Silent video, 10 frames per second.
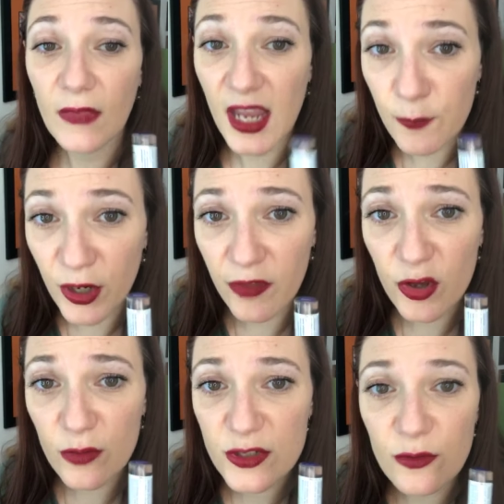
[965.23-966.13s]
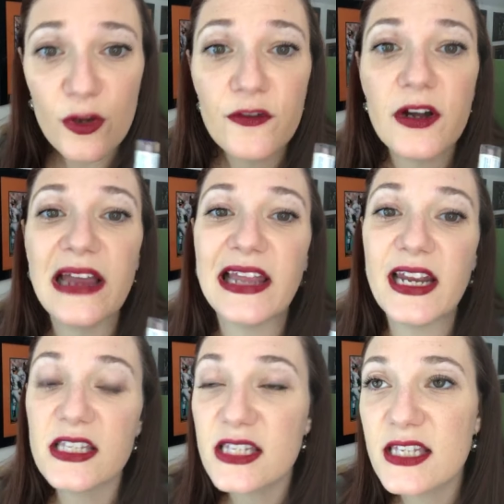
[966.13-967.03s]
I put on the Oops remover, I let
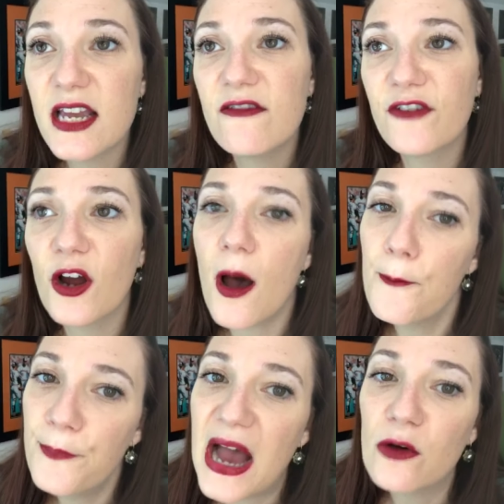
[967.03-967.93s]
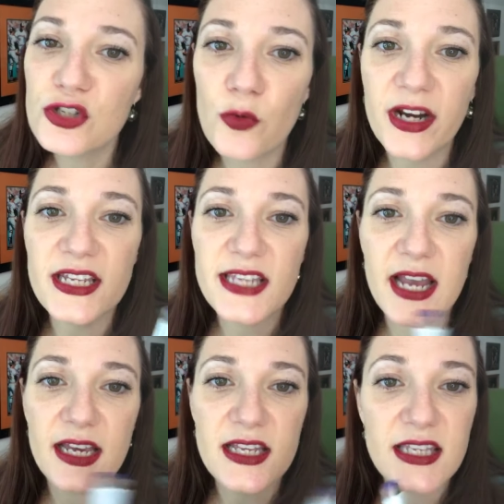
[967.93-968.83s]
it sit for about 20 seconds,